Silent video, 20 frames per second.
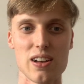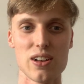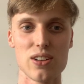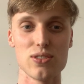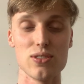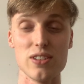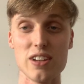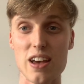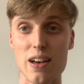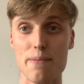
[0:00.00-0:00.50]

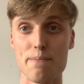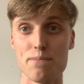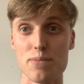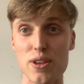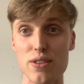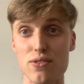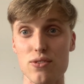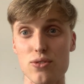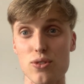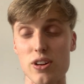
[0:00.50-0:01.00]
So yeah,
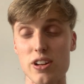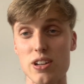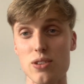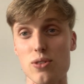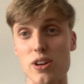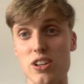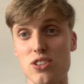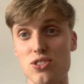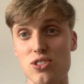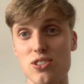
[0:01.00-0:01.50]
if you've got any
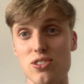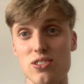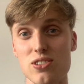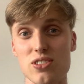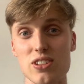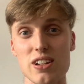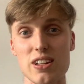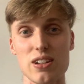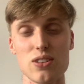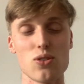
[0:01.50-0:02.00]

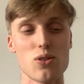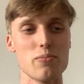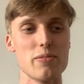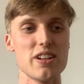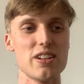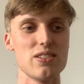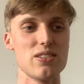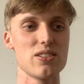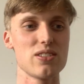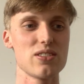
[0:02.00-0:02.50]
questions, any
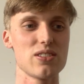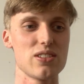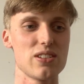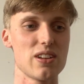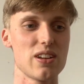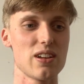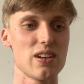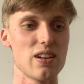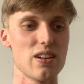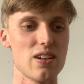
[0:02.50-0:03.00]
comments,
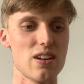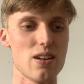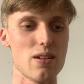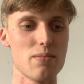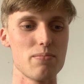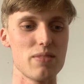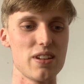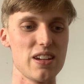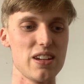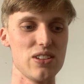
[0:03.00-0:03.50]

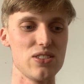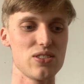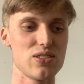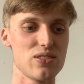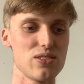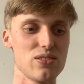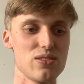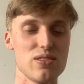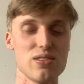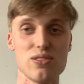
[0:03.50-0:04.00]

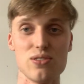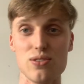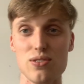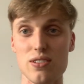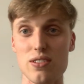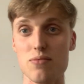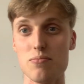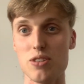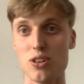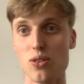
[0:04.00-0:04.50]
please do
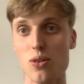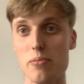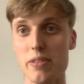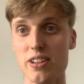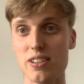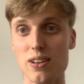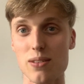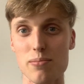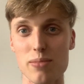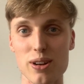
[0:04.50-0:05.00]
give me a
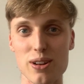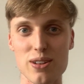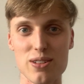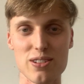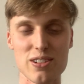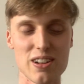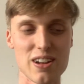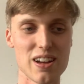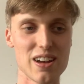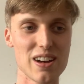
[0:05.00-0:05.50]
comment down below,
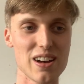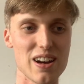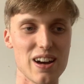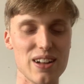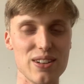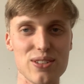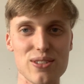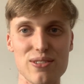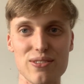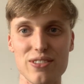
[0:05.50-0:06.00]

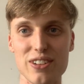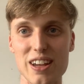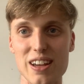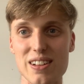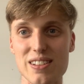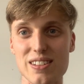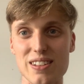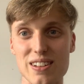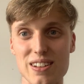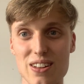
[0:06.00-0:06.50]
and don't
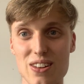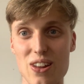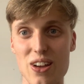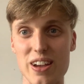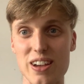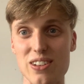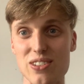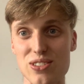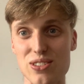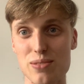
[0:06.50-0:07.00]
forget to
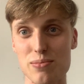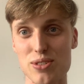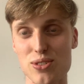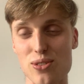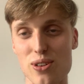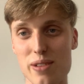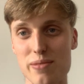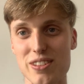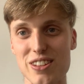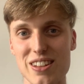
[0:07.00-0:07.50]
like and
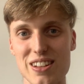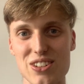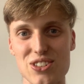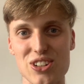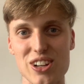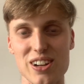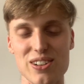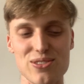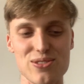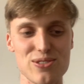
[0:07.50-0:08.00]
subscribe to this
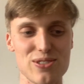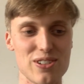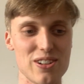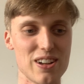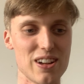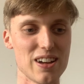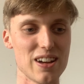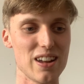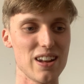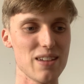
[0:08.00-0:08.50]
channel,
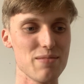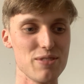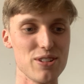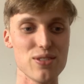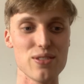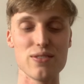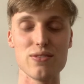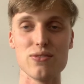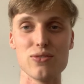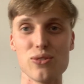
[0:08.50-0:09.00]
and let me
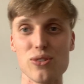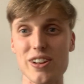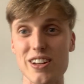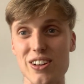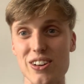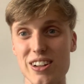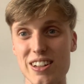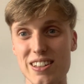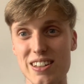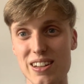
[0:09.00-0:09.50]
know if you've got any
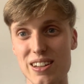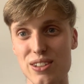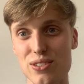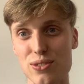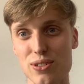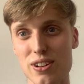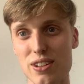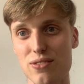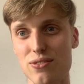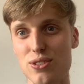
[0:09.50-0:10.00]
ideas
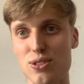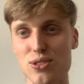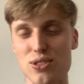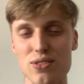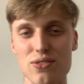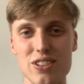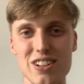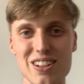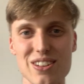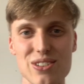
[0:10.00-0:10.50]
for any
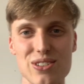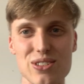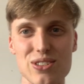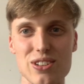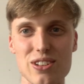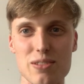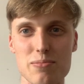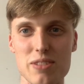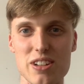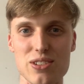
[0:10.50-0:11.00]
future videos
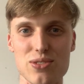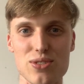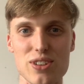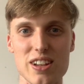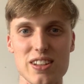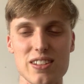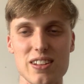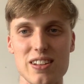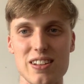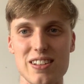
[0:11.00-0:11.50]
that you'd be
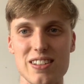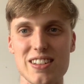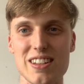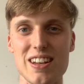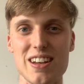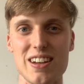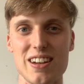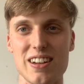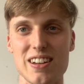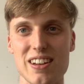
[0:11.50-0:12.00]
interested in
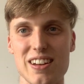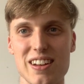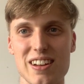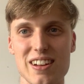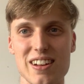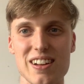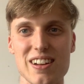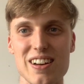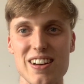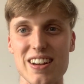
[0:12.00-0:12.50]
seeing.
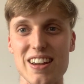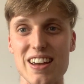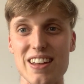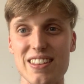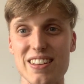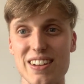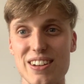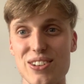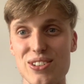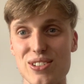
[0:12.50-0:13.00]
Okay,
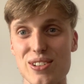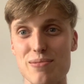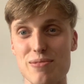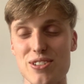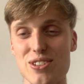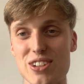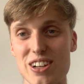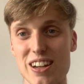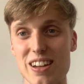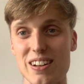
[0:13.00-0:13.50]
thank you so
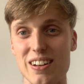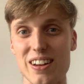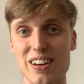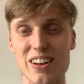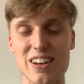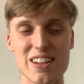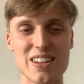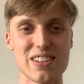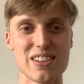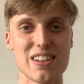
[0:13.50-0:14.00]
much again,
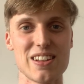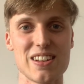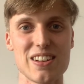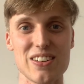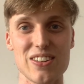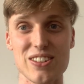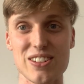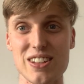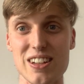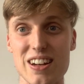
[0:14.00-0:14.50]
guys.
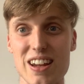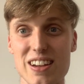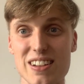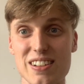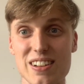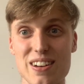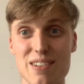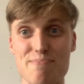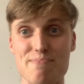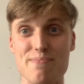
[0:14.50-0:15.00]
I'll see you next
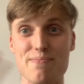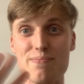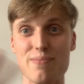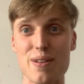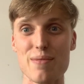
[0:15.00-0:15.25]
time.